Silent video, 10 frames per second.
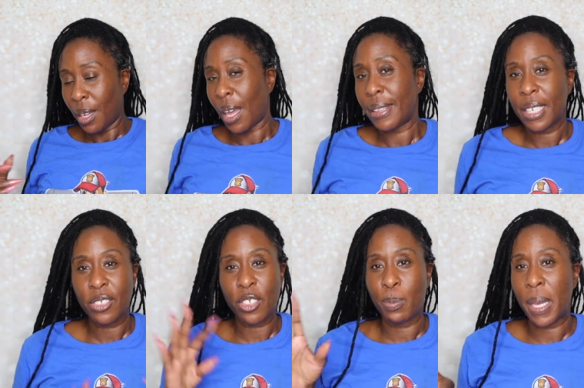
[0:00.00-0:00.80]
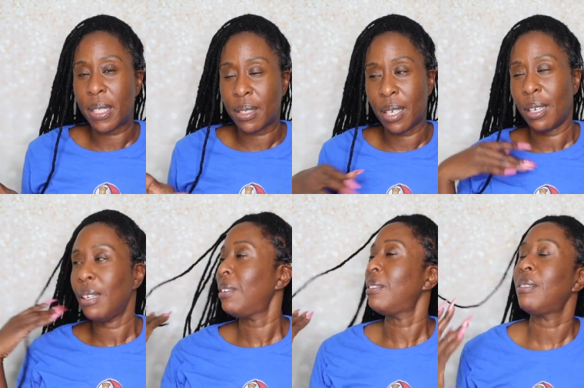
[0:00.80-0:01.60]
I think it's just best,
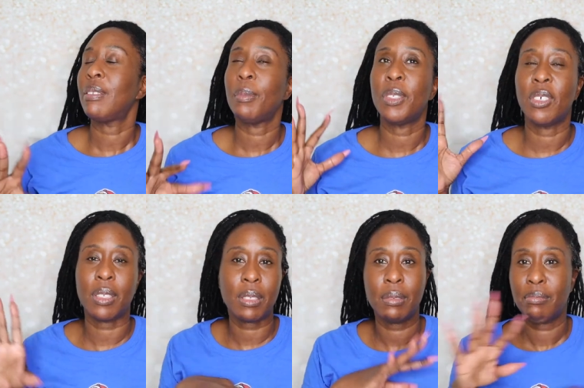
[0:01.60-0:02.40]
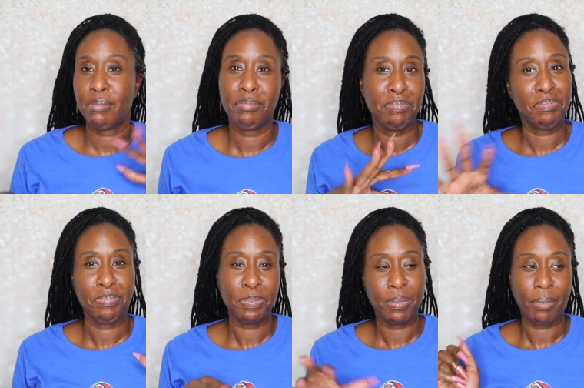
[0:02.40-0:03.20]
let me just
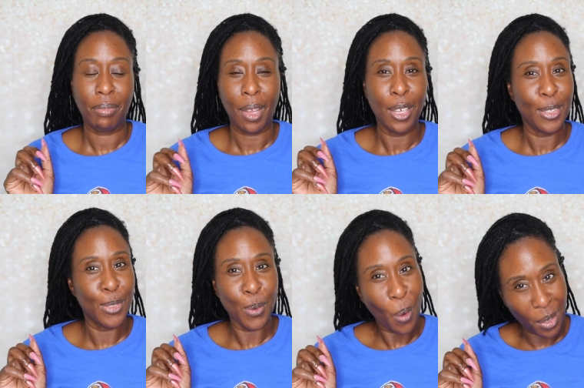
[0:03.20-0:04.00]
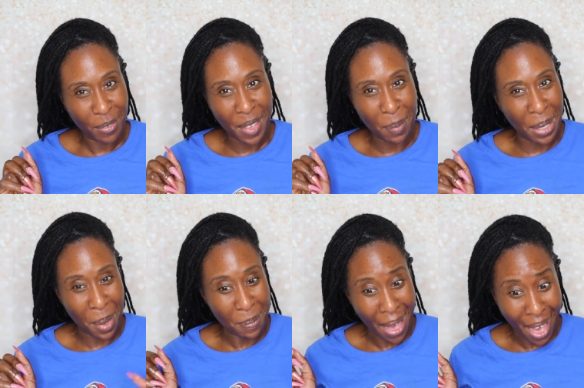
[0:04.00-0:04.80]
do all of them and
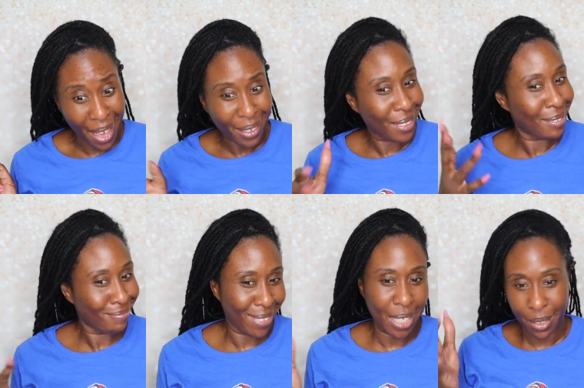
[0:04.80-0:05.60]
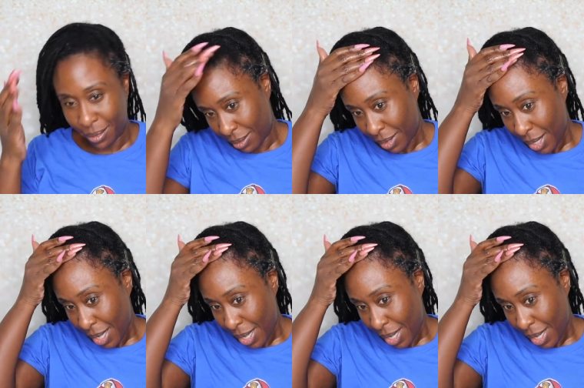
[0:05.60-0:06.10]
come back, you know?